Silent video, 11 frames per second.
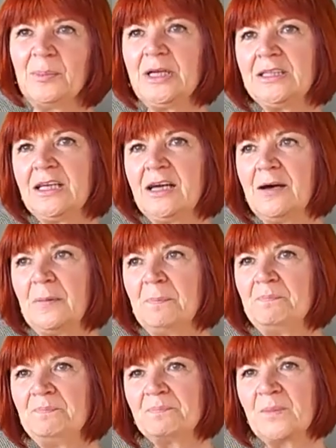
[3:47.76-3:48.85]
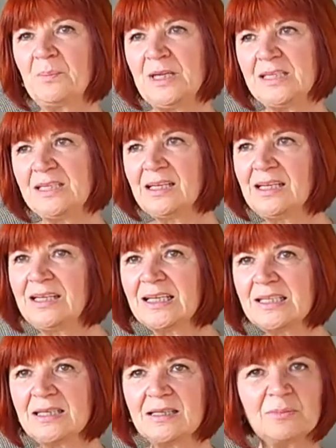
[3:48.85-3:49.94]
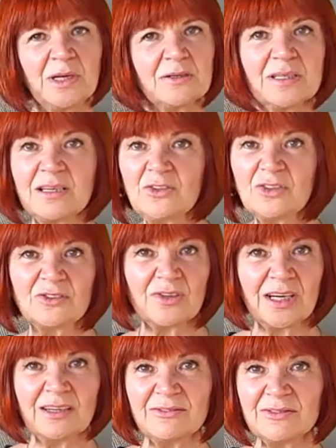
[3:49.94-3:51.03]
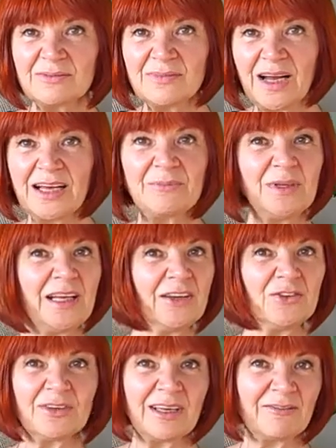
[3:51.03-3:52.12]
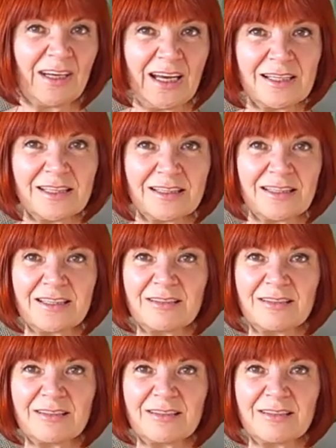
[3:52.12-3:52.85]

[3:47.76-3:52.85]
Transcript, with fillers: But basically that's it, because I don't drive. I mean, I don't have a license.